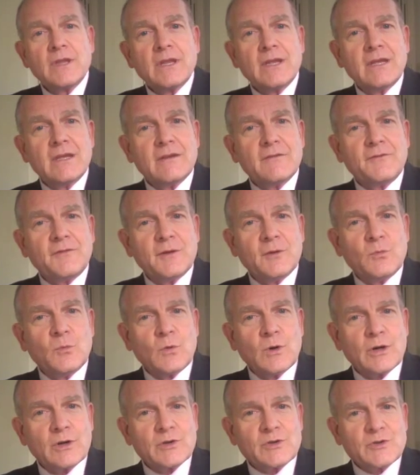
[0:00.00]
If it
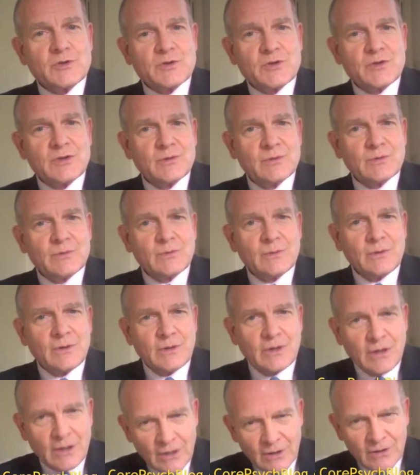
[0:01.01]
works too
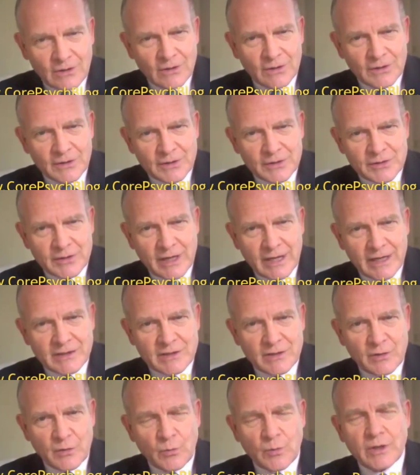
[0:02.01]
long on the
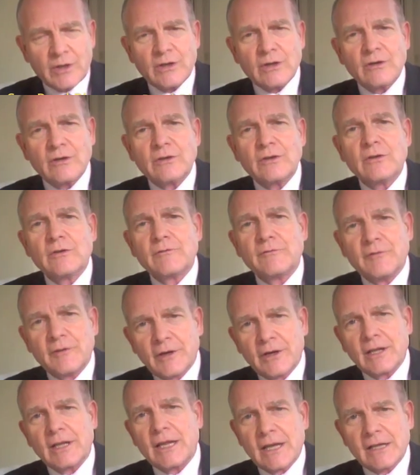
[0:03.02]
sides of the window, you're
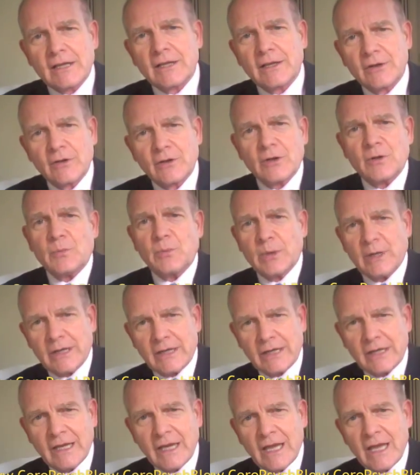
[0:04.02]
very likely going to
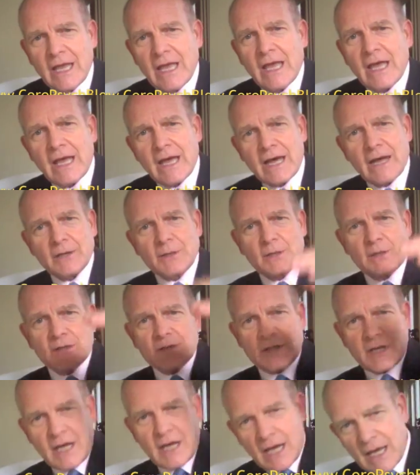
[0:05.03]
be out the
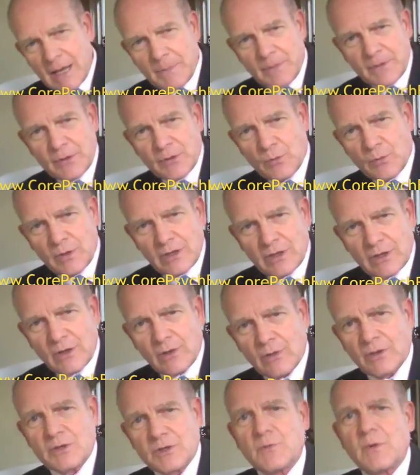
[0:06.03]
top of the
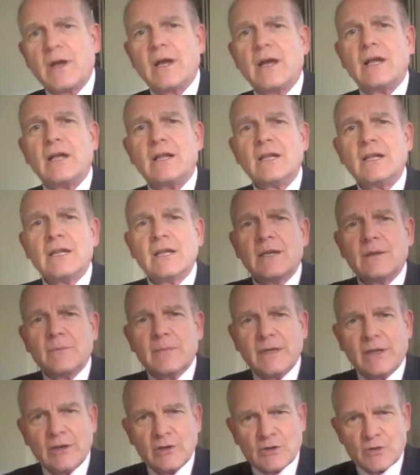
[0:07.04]
window as well
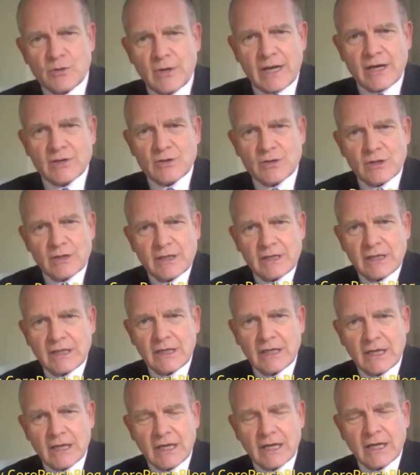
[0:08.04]
because you
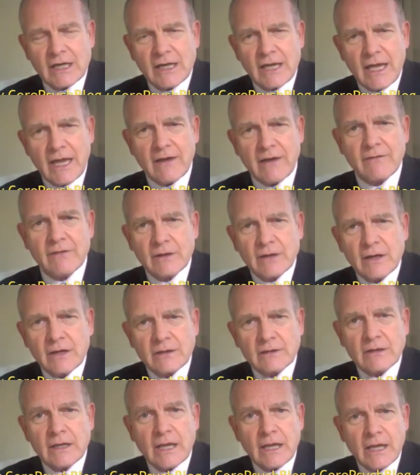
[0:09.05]
actually uh, have
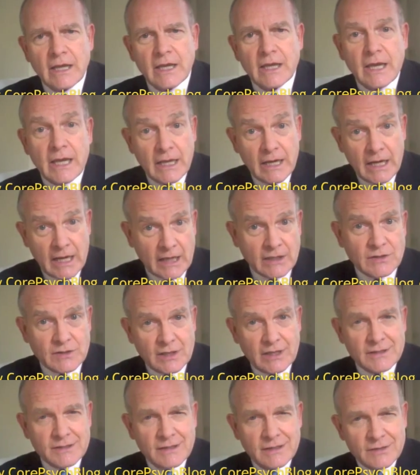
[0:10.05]
a, a, an
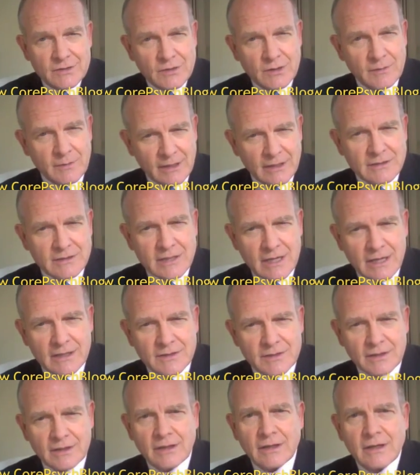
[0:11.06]
excess and it's going to be a
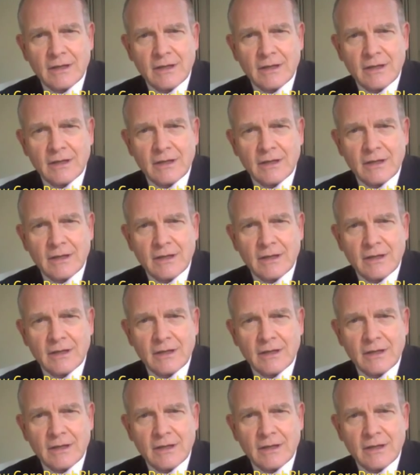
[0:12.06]
toxic